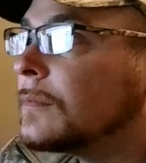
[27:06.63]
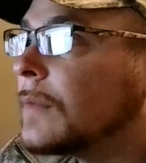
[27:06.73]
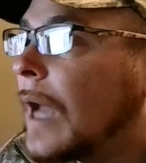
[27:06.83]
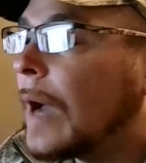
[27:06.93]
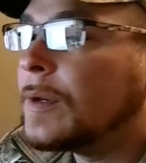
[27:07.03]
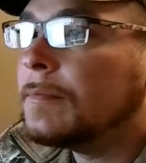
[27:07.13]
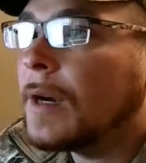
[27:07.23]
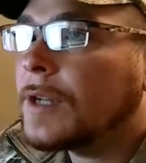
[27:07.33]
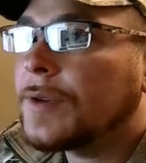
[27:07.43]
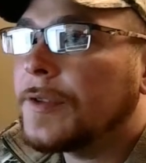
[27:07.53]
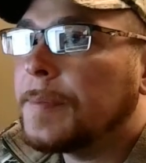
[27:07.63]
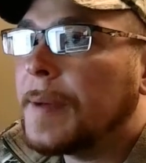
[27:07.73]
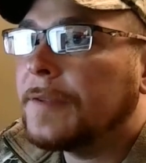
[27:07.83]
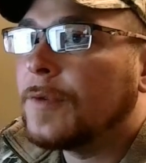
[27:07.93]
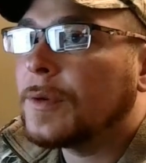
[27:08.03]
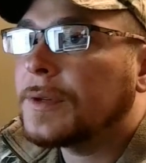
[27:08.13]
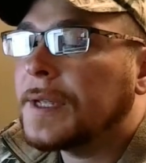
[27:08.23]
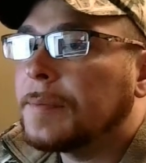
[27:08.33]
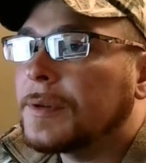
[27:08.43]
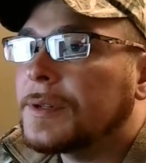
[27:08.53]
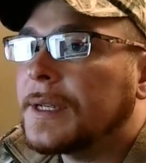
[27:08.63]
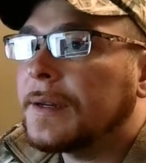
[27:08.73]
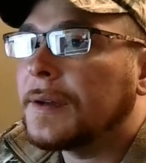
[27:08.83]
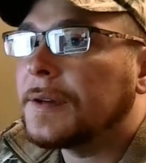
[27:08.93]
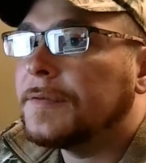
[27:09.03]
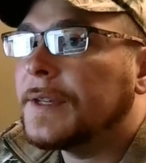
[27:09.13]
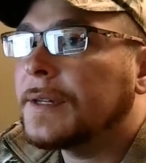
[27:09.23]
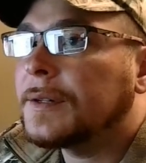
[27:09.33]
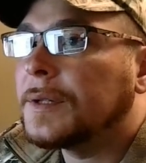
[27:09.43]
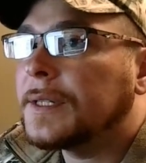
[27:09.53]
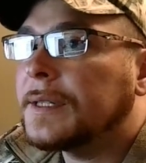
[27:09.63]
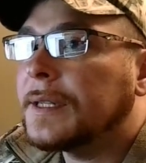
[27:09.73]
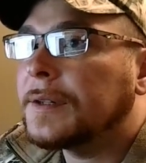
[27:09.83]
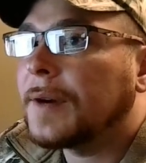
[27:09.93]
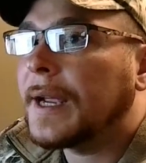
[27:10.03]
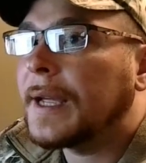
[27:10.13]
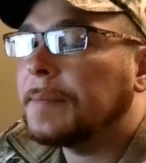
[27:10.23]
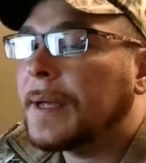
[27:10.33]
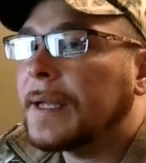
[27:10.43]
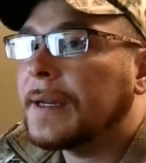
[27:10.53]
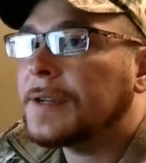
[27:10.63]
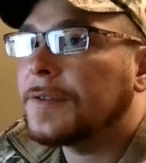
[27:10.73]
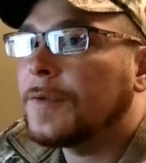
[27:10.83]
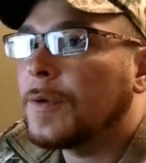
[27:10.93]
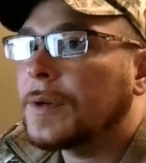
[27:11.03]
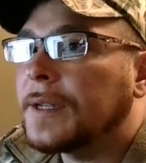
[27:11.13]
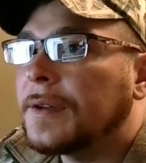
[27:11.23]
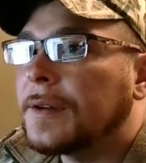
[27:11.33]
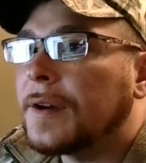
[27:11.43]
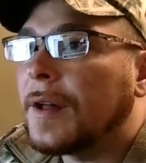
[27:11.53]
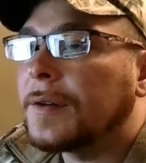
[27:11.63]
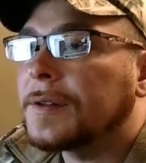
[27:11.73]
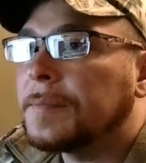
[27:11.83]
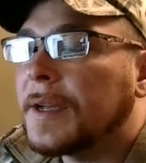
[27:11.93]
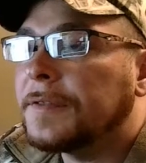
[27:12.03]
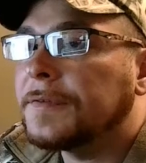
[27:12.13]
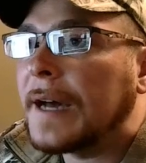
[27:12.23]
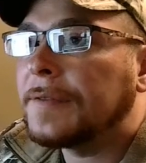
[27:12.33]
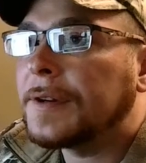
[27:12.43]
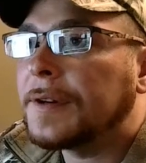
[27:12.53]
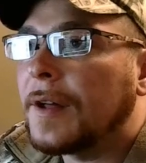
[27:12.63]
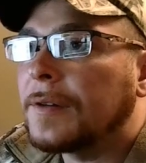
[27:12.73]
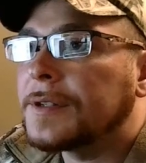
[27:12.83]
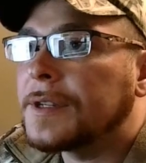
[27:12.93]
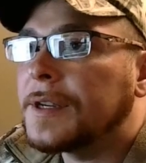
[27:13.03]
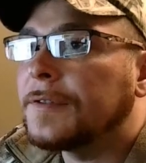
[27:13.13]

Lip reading: I would much rather pay 14% on a vehicle at $10,000 and pay an extra $1,400 and pay $500 a